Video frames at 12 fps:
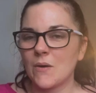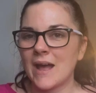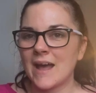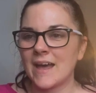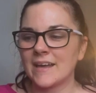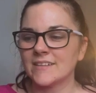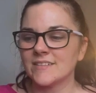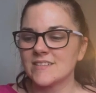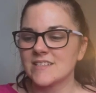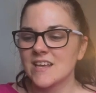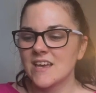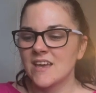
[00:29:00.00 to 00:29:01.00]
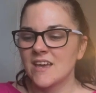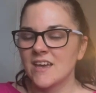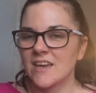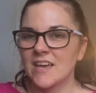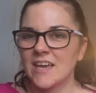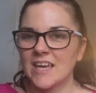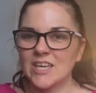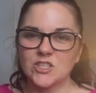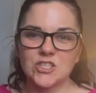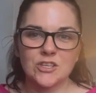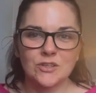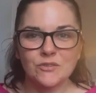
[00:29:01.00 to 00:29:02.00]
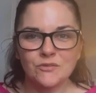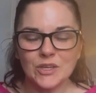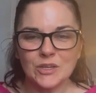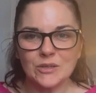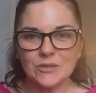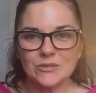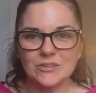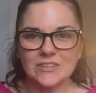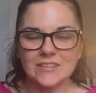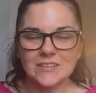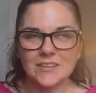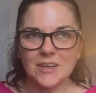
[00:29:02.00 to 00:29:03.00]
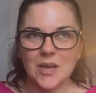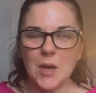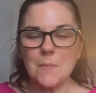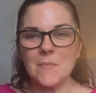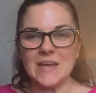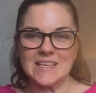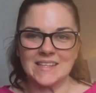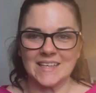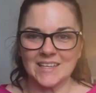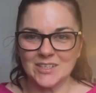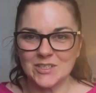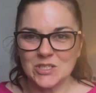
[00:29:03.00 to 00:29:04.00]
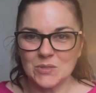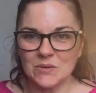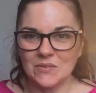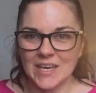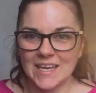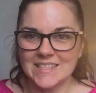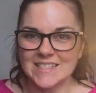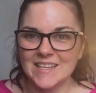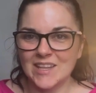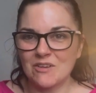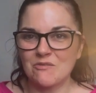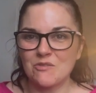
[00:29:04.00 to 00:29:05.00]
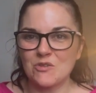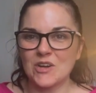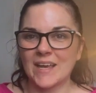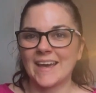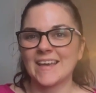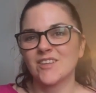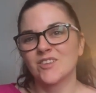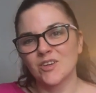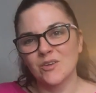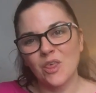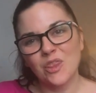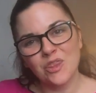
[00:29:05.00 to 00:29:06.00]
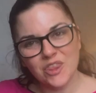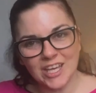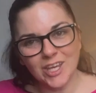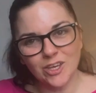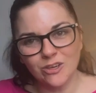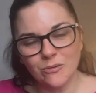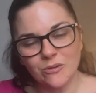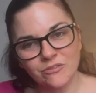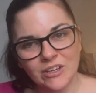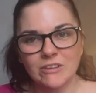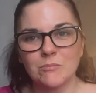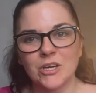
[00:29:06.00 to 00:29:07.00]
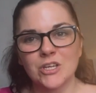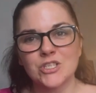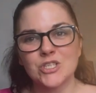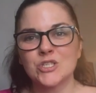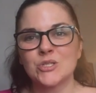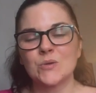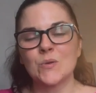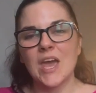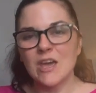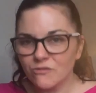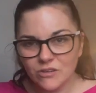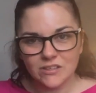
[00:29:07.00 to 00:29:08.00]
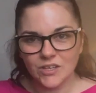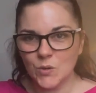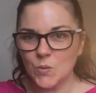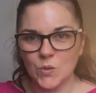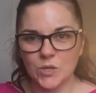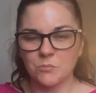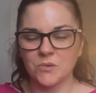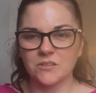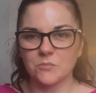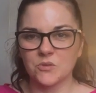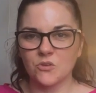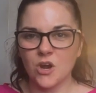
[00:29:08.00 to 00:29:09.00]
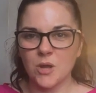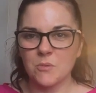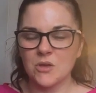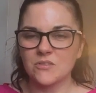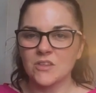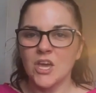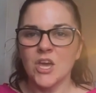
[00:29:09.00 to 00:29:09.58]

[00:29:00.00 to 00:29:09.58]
and it just feels amazing to have hit that 4K. So thank you very much to every single one of my subscribers,